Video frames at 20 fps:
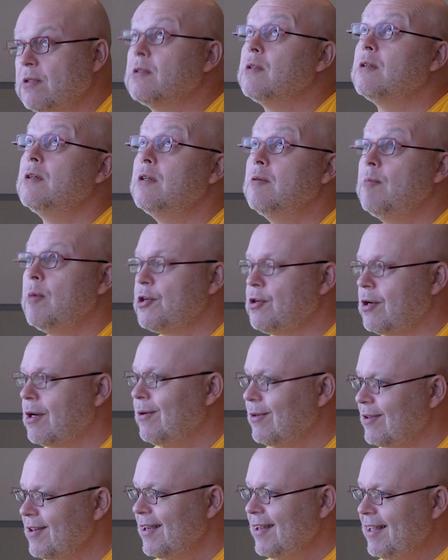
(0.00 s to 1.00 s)
so much
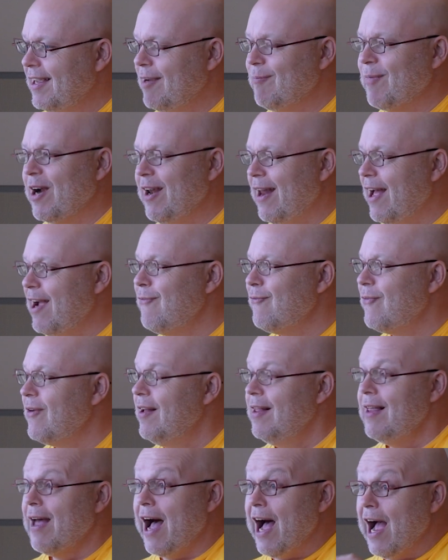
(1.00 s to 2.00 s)
code in my life.
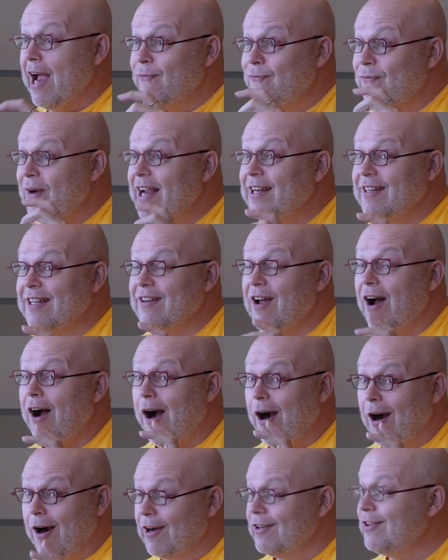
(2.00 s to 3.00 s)
I find it
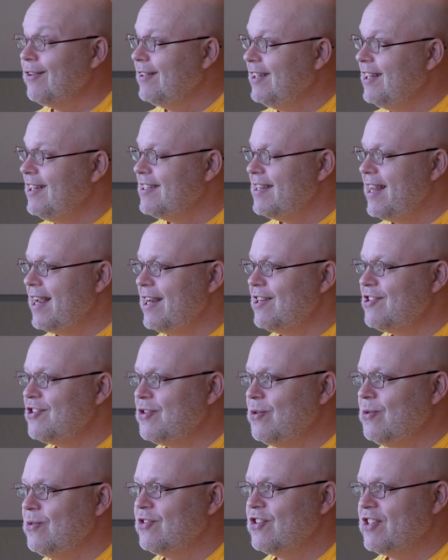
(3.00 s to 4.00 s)
harder these days
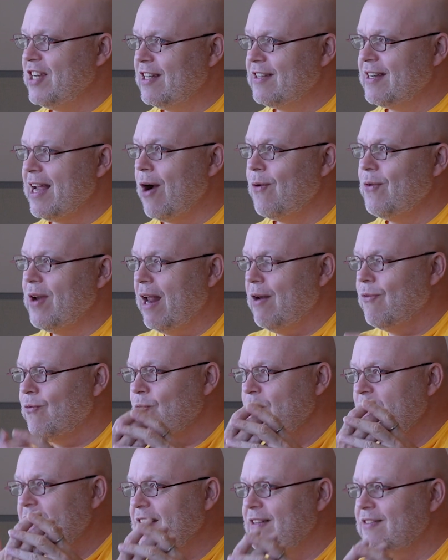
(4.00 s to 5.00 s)
to sit down and
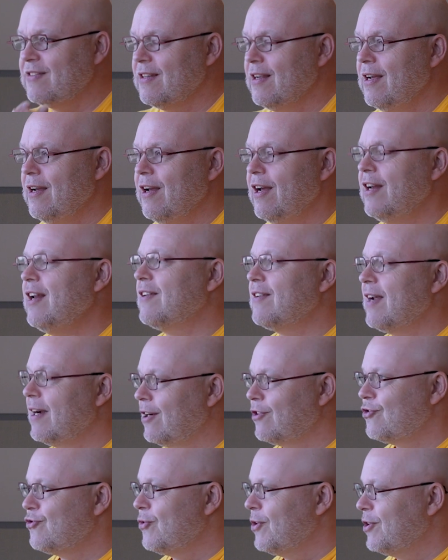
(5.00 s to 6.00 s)
read an
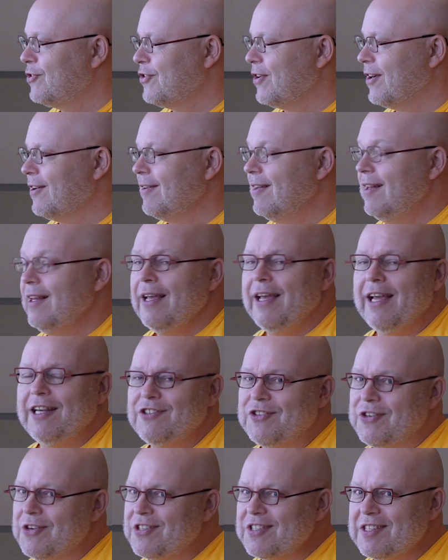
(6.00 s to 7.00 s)
entire structure.
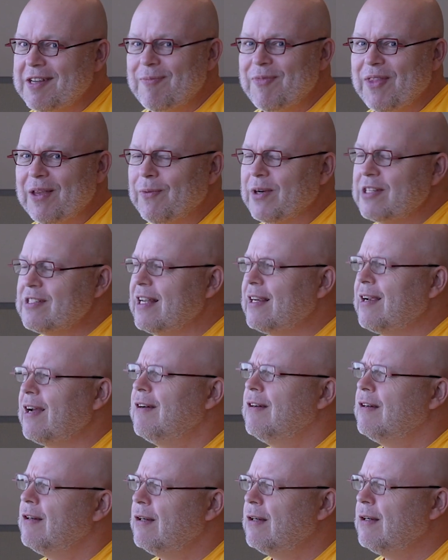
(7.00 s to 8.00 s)
It's just something where it's like,
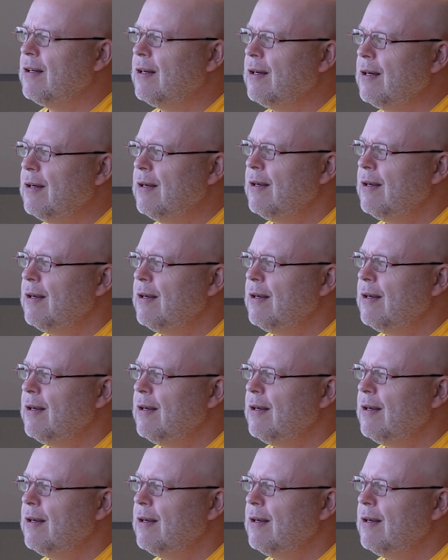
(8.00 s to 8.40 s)
huh,